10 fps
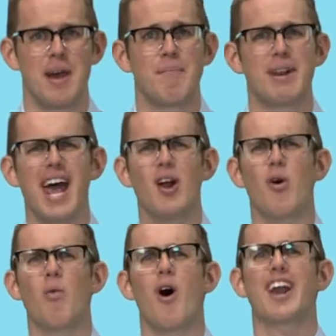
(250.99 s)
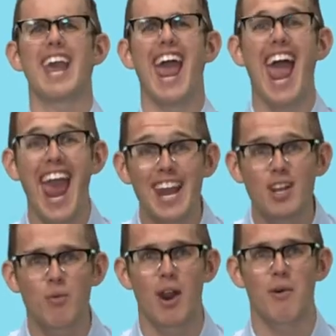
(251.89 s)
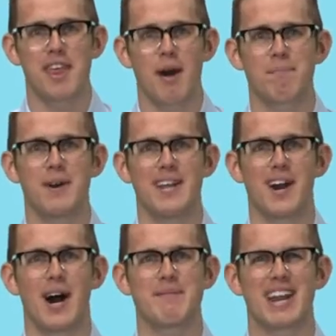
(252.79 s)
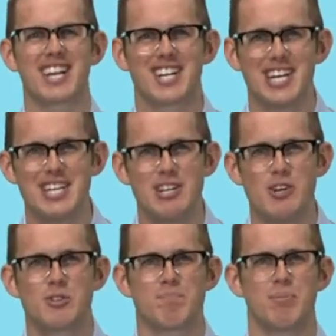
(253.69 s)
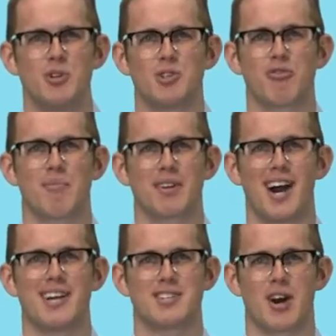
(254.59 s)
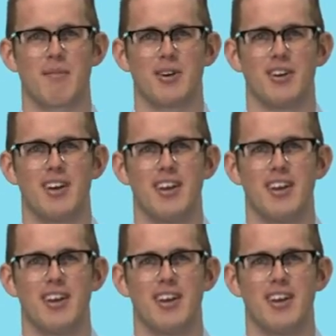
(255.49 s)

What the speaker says: but I don't walk anywhere without putting on my good news boots from God's armor.